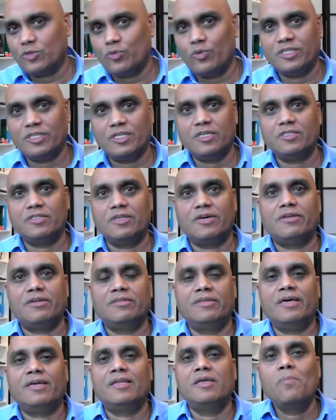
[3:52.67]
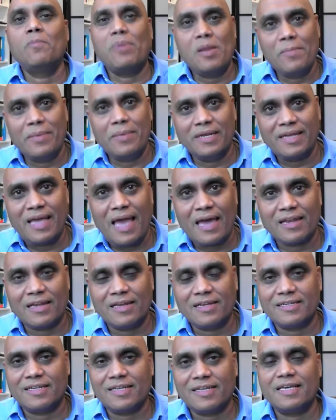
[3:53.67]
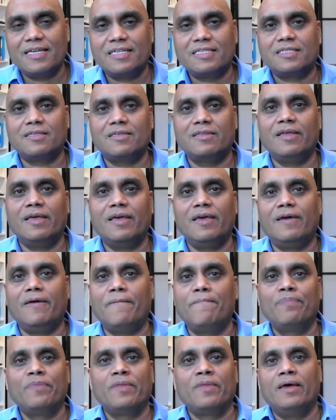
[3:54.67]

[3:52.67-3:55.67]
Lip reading: which is they're implementing analytics, they